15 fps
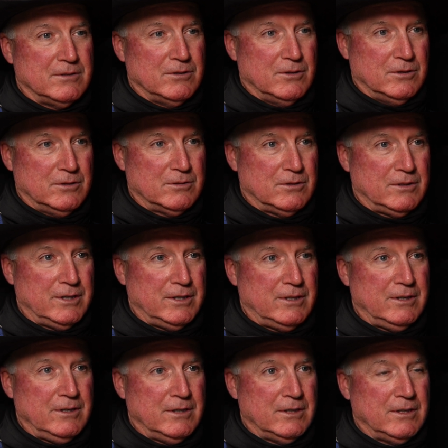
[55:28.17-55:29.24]
neutral
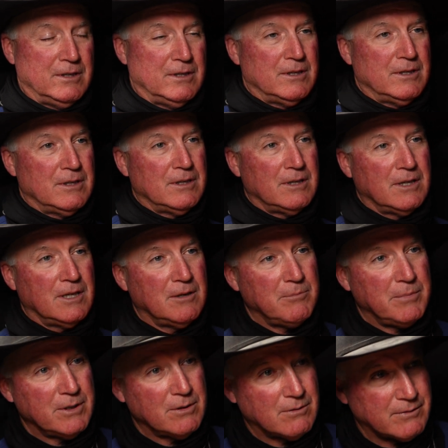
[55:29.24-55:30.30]
here
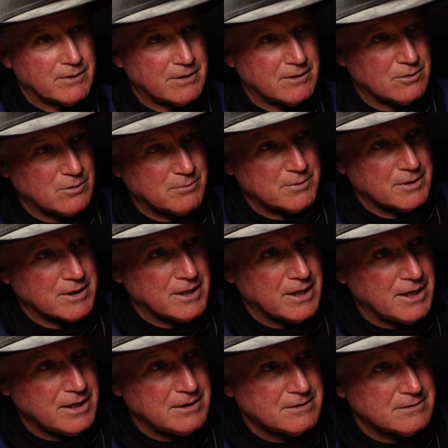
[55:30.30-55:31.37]
and bend over here and open a
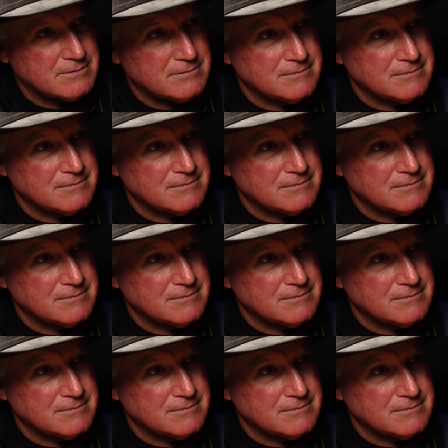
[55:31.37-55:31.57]
gate